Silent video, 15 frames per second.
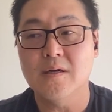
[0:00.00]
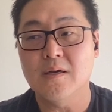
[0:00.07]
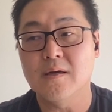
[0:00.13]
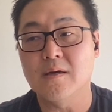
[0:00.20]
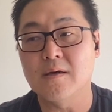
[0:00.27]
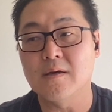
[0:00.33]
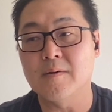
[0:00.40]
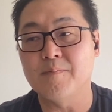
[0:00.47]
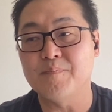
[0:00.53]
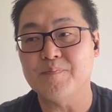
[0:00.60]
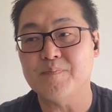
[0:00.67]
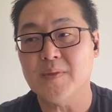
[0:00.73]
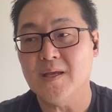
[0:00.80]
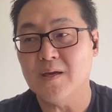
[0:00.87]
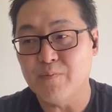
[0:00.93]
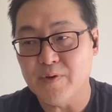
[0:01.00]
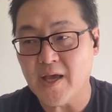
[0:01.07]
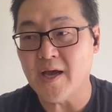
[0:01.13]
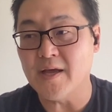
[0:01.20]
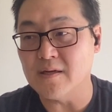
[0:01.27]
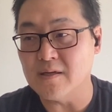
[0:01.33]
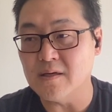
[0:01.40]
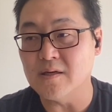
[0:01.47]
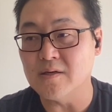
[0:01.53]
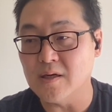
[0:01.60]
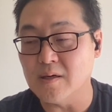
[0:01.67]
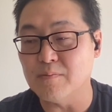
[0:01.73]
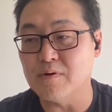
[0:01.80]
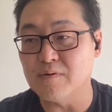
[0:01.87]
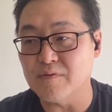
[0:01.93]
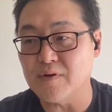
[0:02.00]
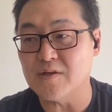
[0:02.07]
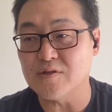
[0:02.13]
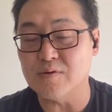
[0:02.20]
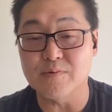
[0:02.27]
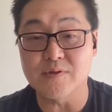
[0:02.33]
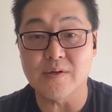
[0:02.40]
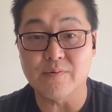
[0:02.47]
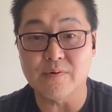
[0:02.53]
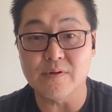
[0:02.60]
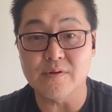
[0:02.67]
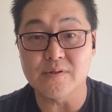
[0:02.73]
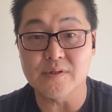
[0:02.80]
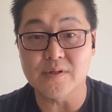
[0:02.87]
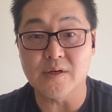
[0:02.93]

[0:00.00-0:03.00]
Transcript: And we had a number of customers that were alerted to